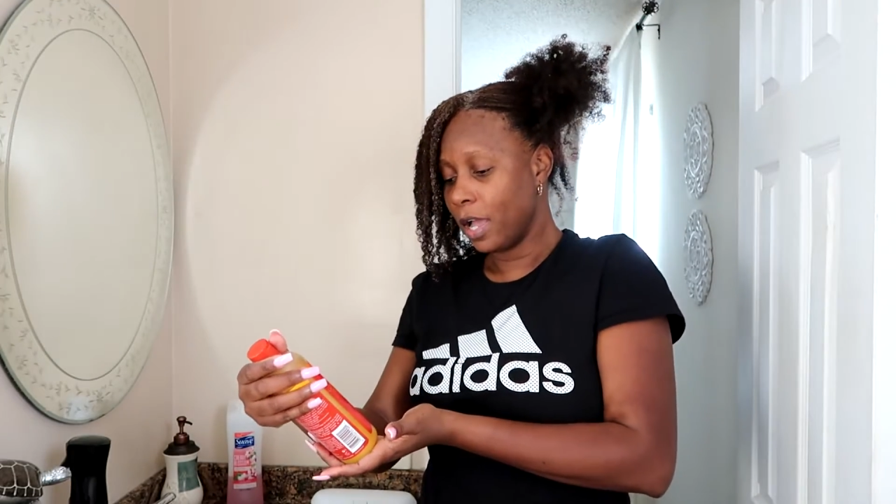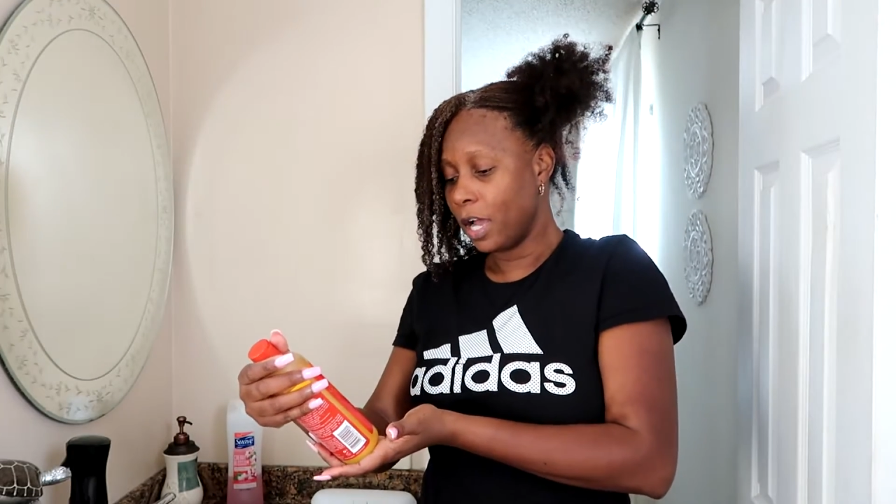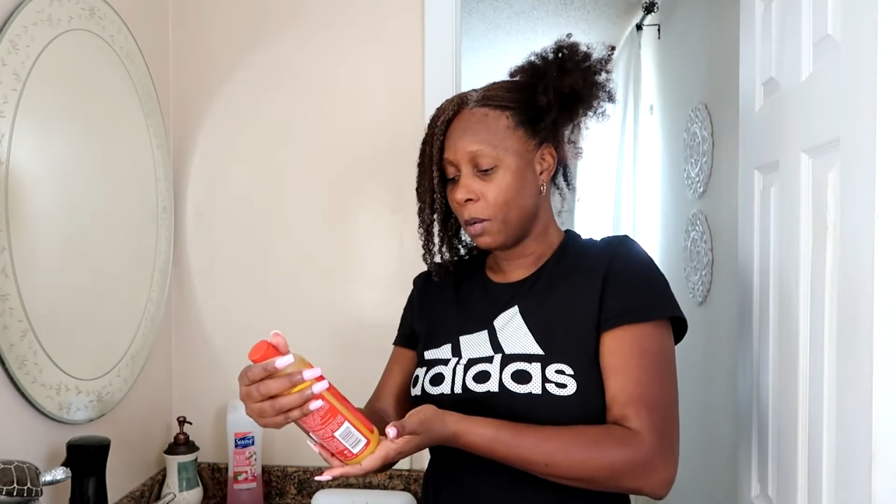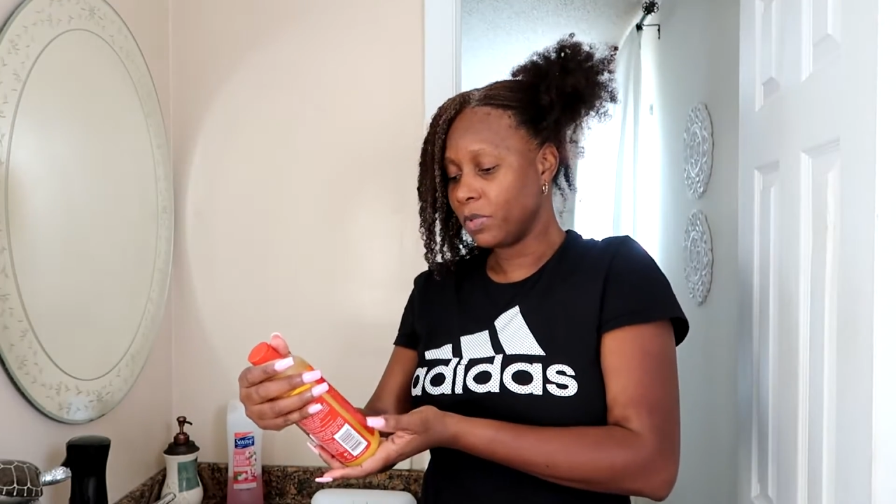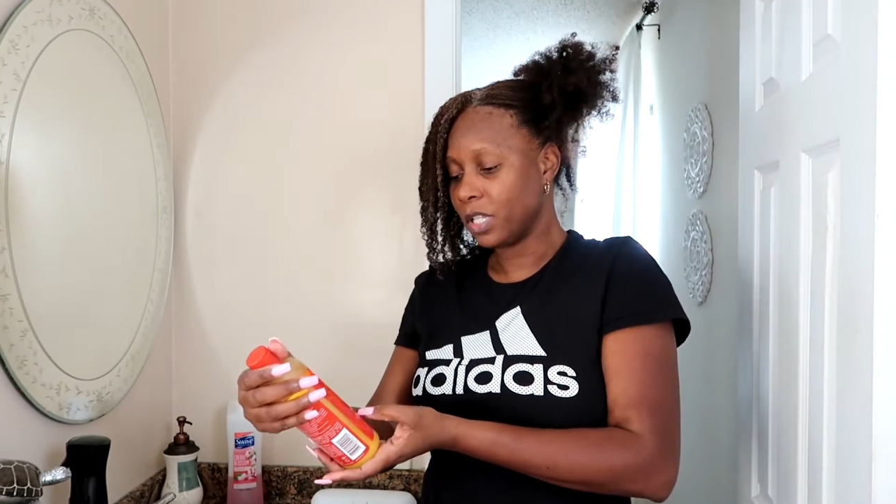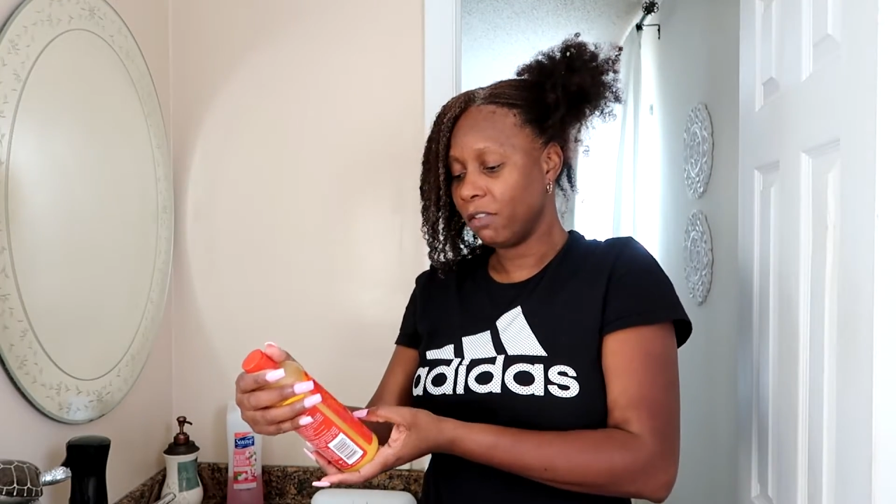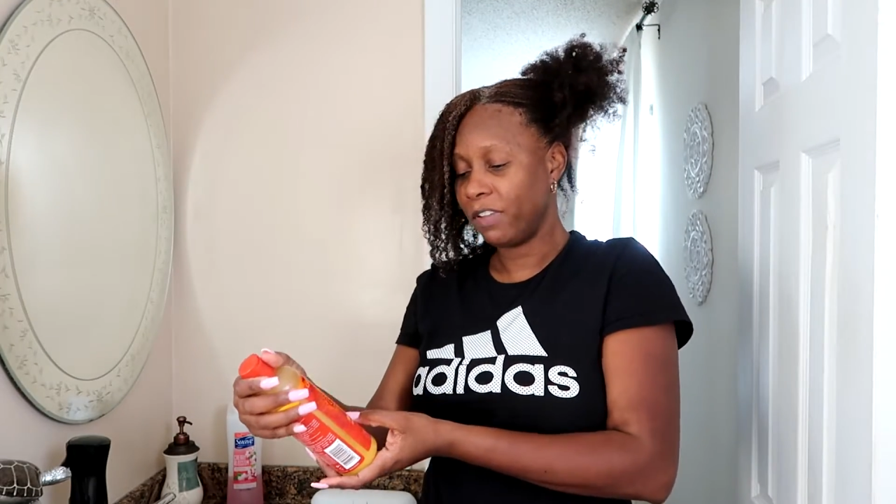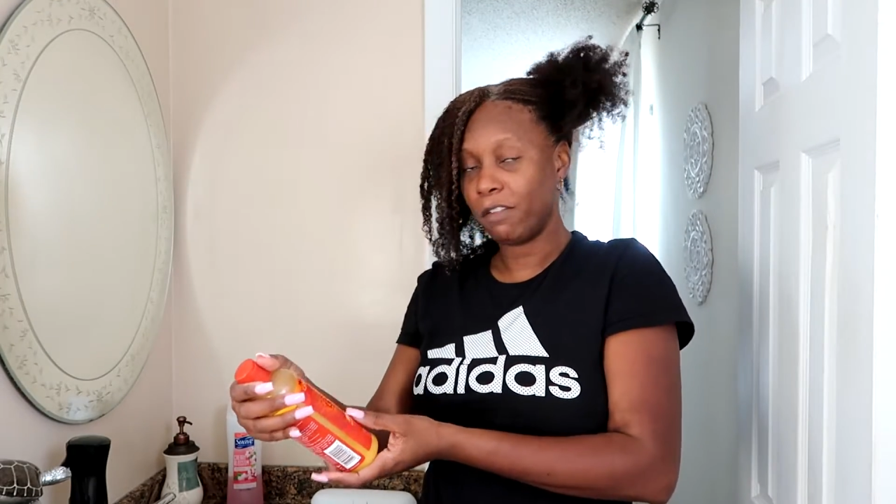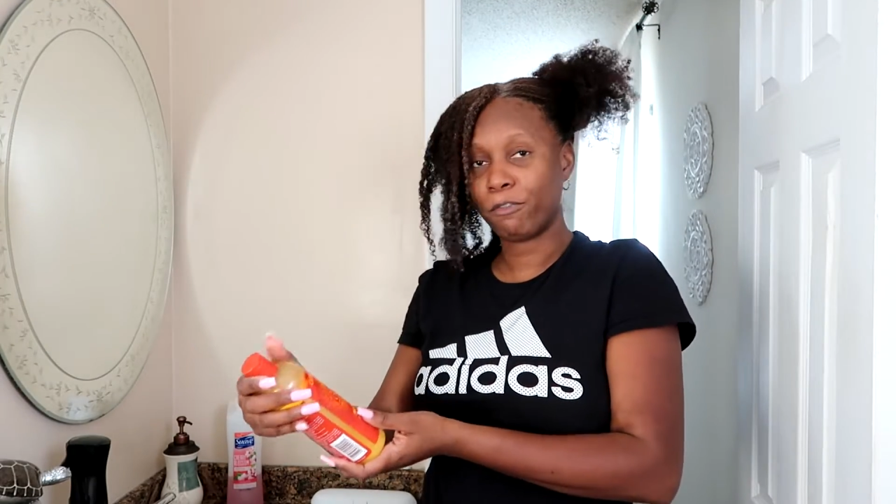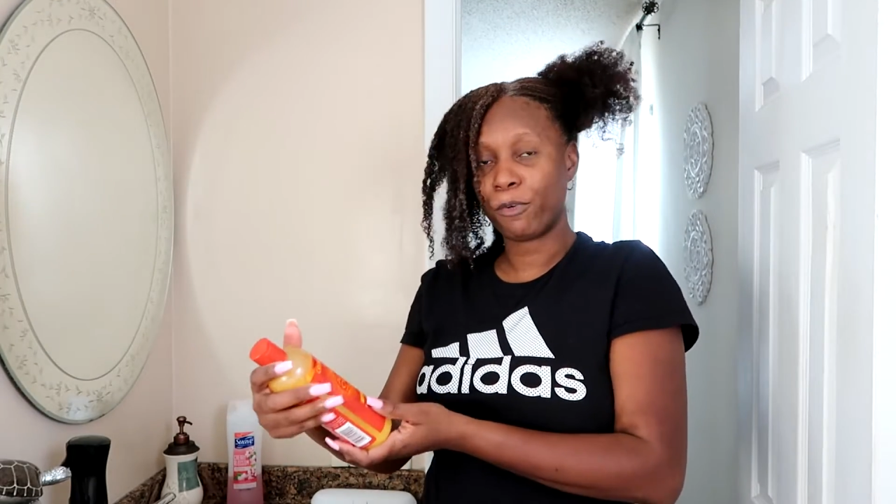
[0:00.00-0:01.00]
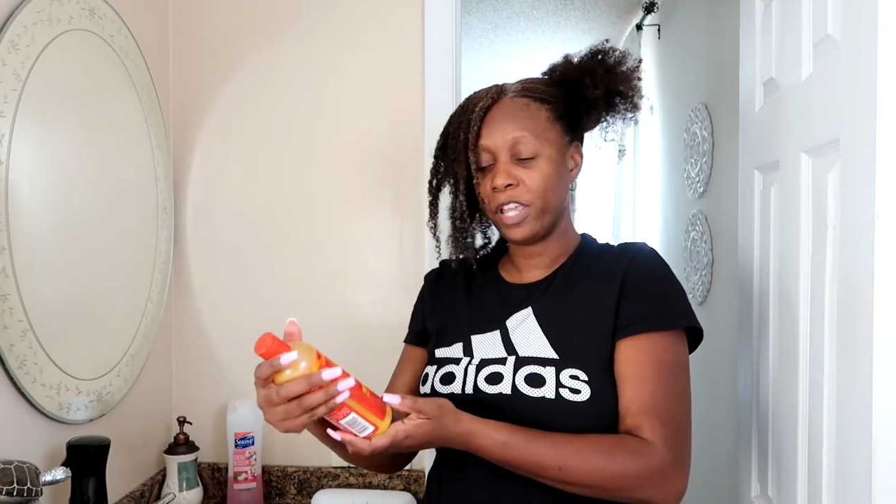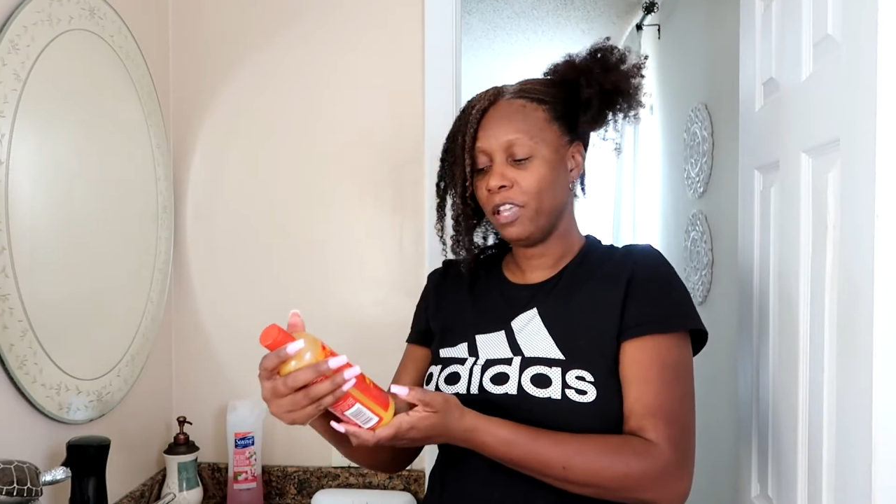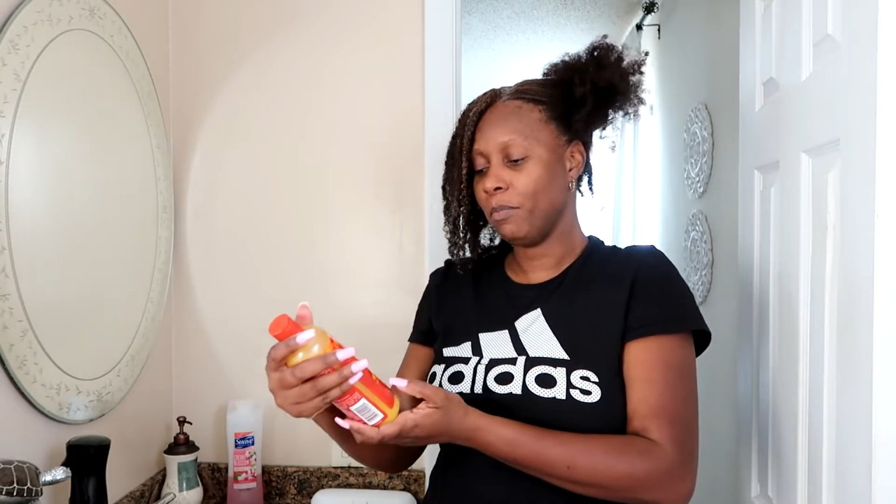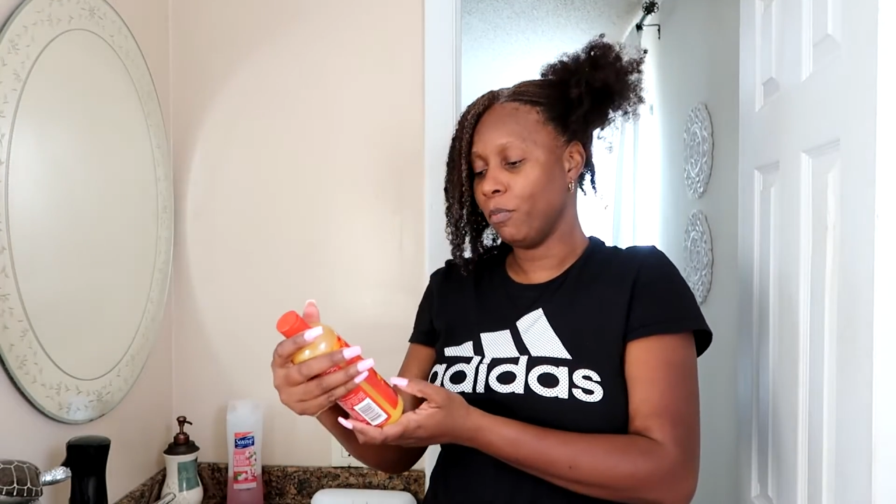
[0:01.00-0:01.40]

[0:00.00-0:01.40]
Um, sulfate free